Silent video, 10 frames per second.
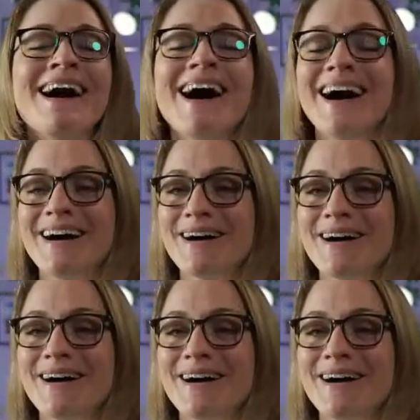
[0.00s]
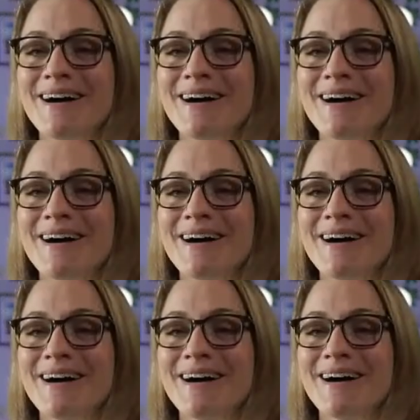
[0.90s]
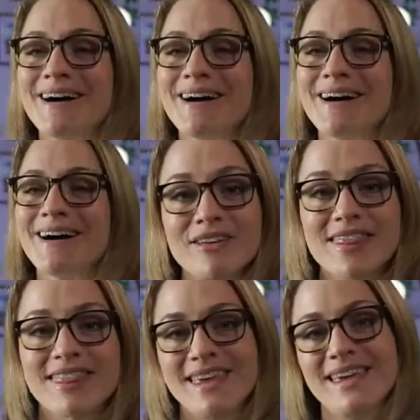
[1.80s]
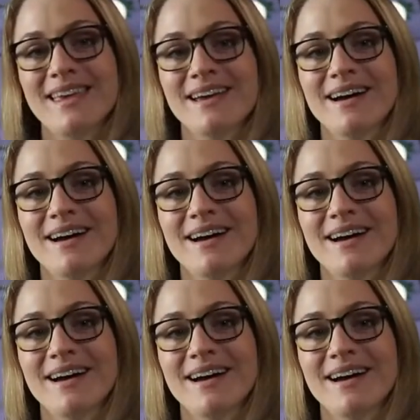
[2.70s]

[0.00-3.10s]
And the shadow side of the